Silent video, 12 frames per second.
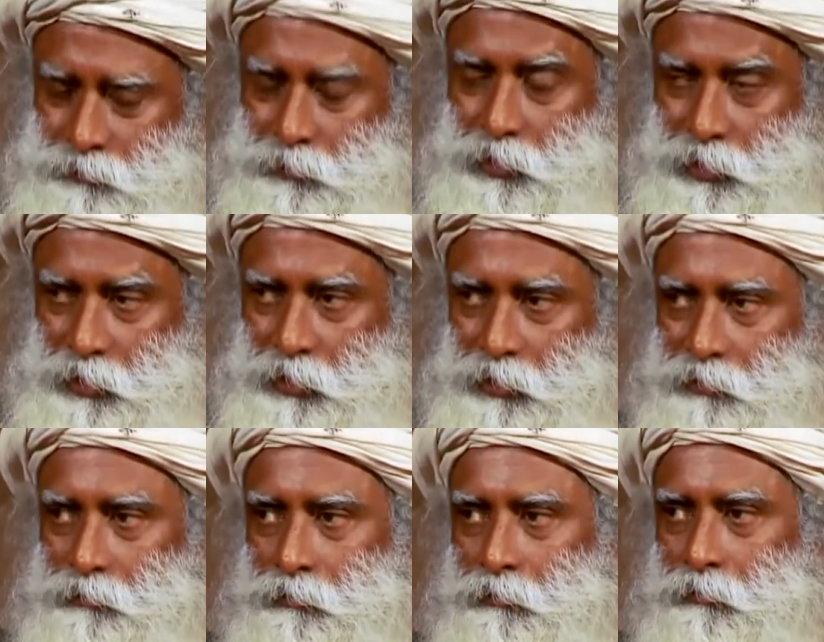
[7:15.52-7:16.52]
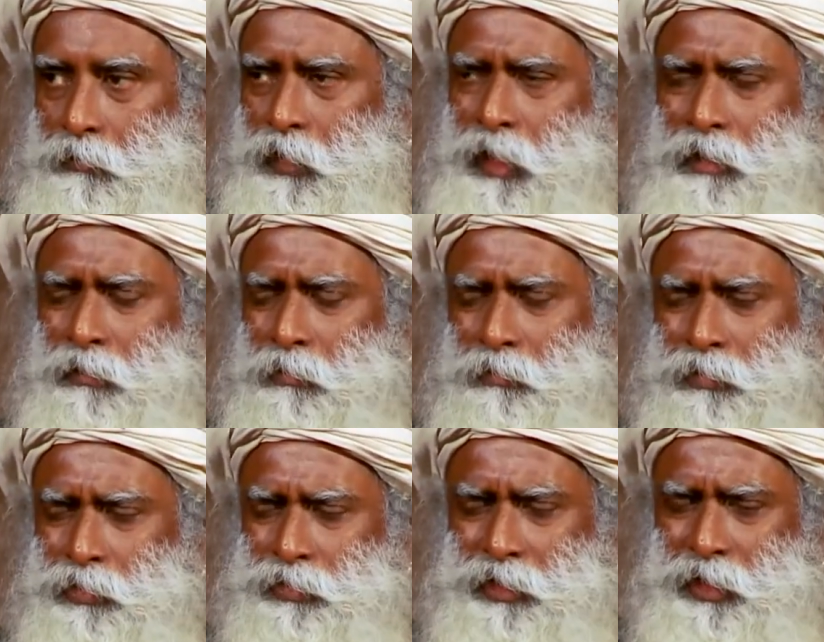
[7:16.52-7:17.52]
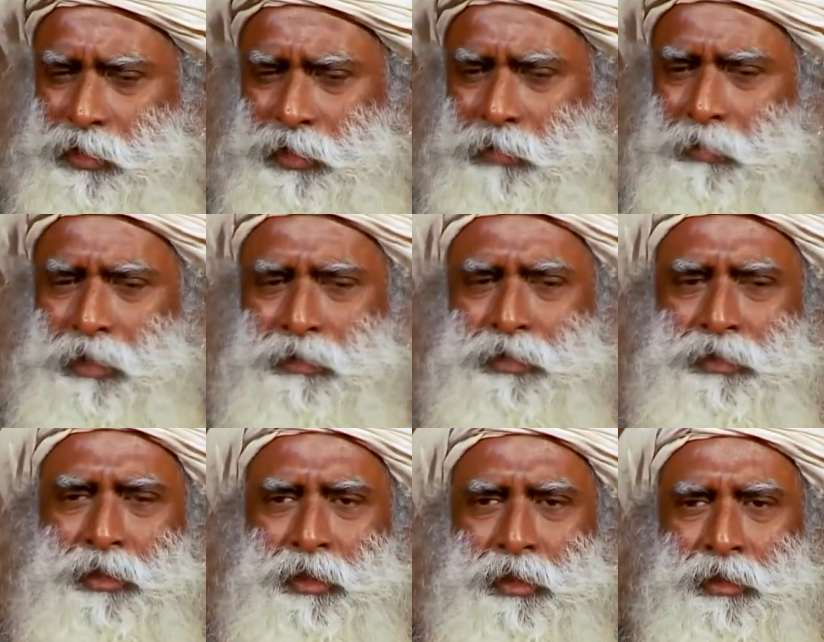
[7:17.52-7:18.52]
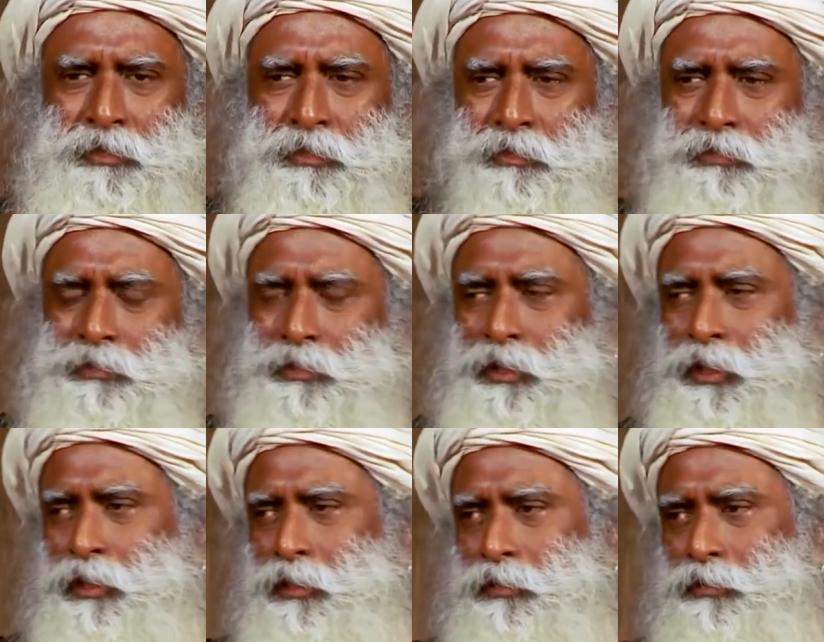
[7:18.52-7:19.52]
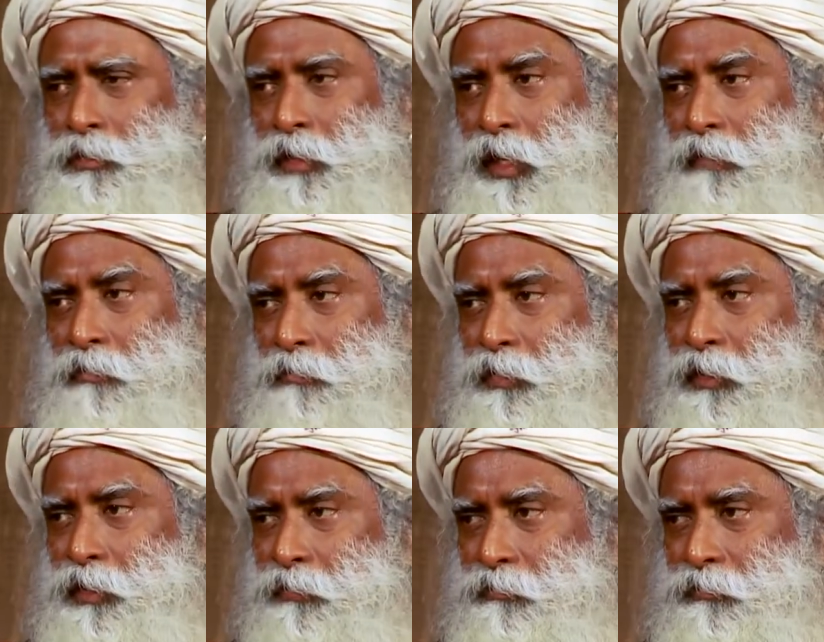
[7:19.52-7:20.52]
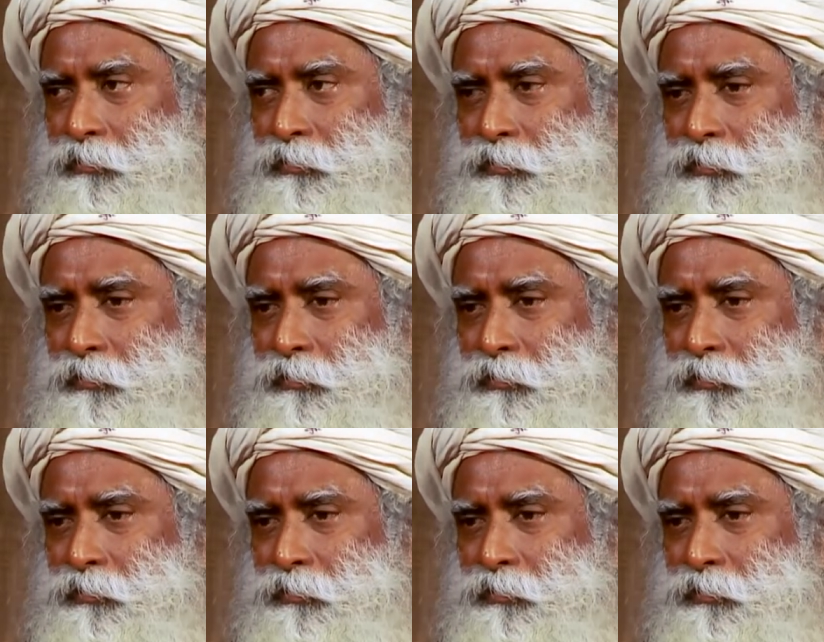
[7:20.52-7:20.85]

Really, I know books are written about it. Don't ever believe.